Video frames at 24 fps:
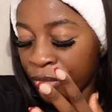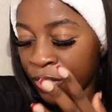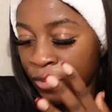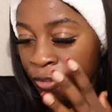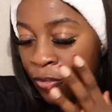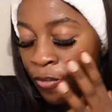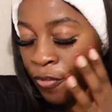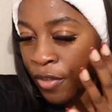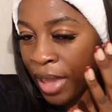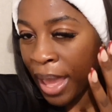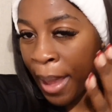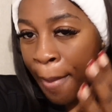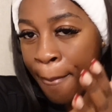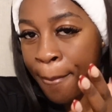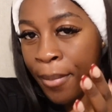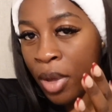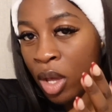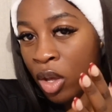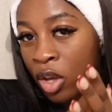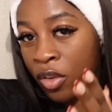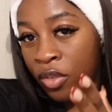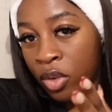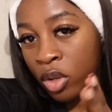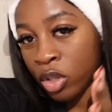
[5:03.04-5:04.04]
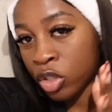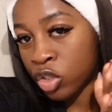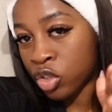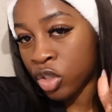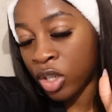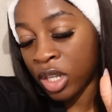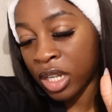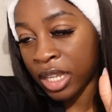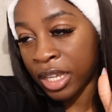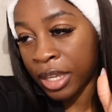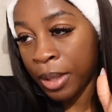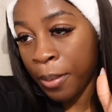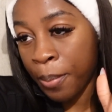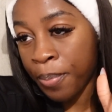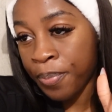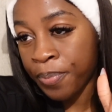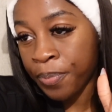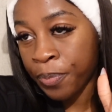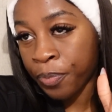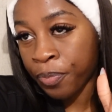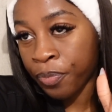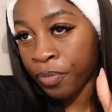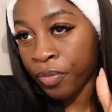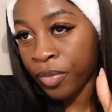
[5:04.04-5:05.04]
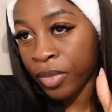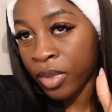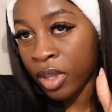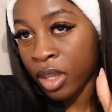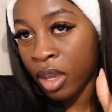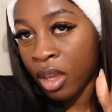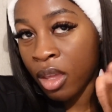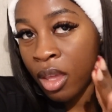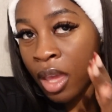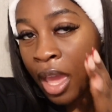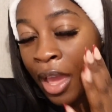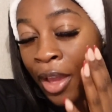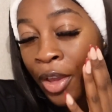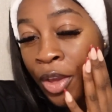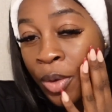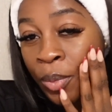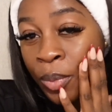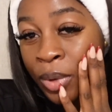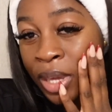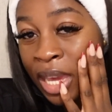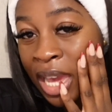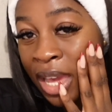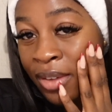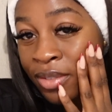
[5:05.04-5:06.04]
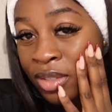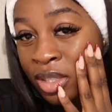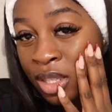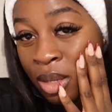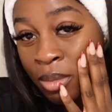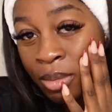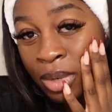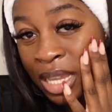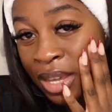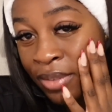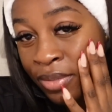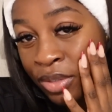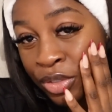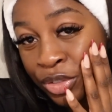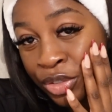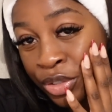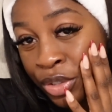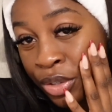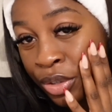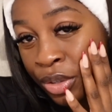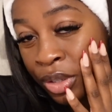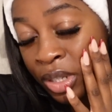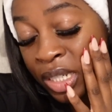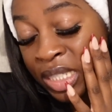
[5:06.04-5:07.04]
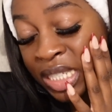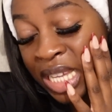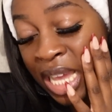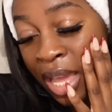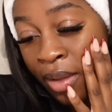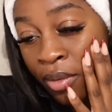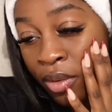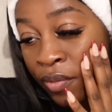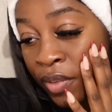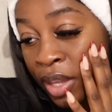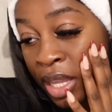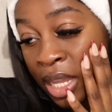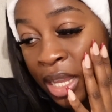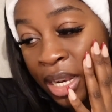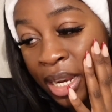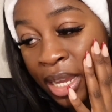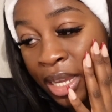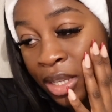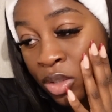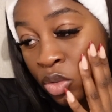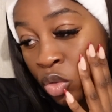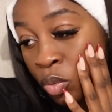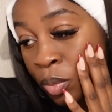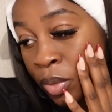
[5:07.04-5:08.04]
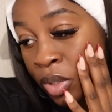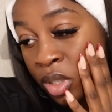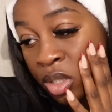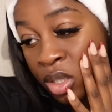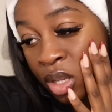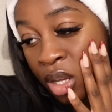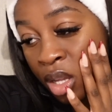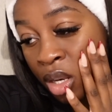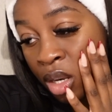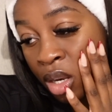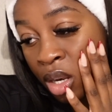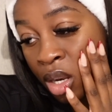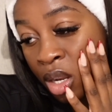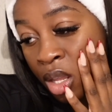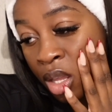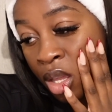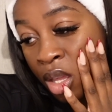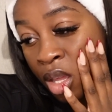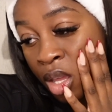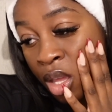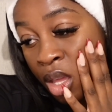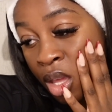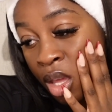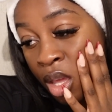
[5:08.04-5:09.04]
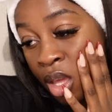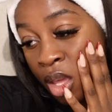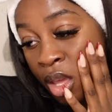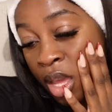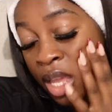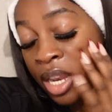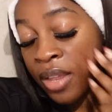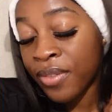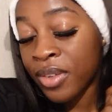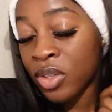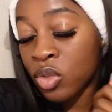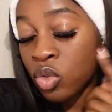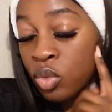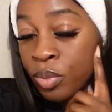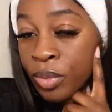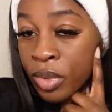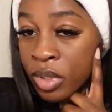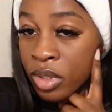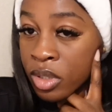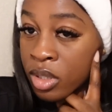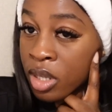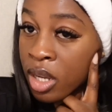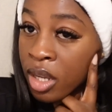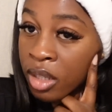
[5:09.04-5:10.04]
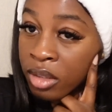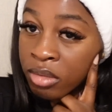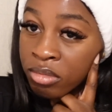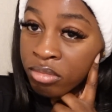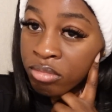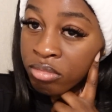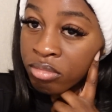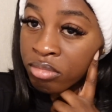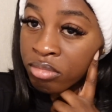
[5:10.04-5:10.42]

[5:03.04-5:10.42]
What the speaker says: fat mug of hot chocolate. I hope we have some left, you know, because I have a feeling that it's almost done. And if it's almost done,